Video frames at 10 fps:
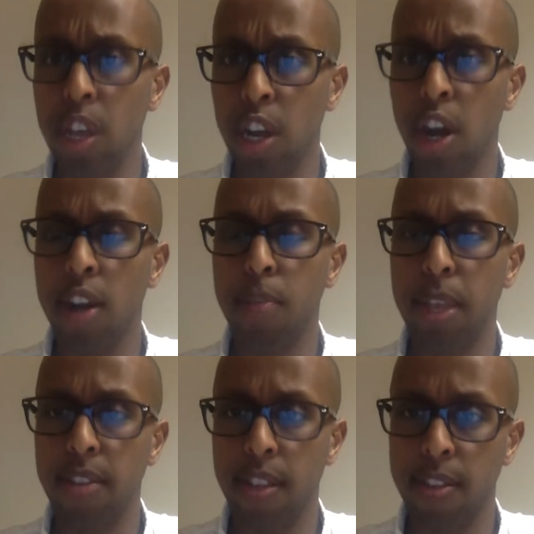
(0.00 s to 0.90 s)

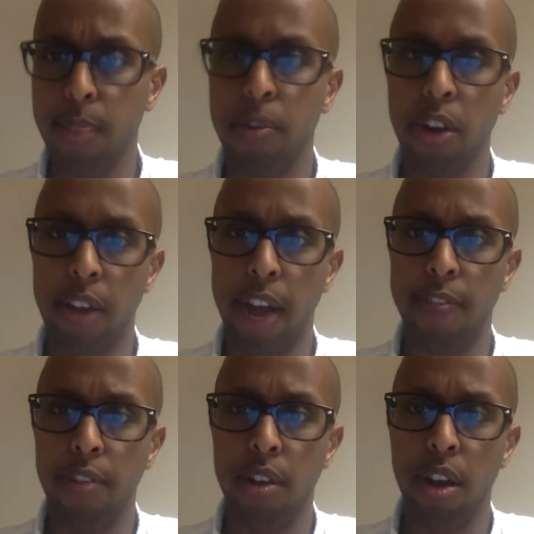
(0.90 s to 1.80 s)
economies in sub-Saharan
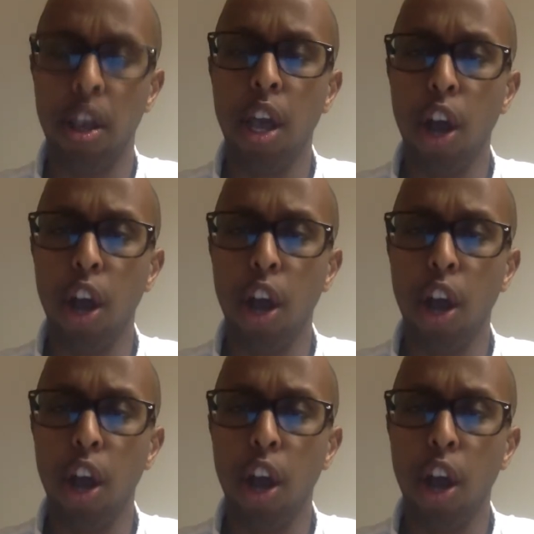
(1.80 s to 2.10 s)
Africa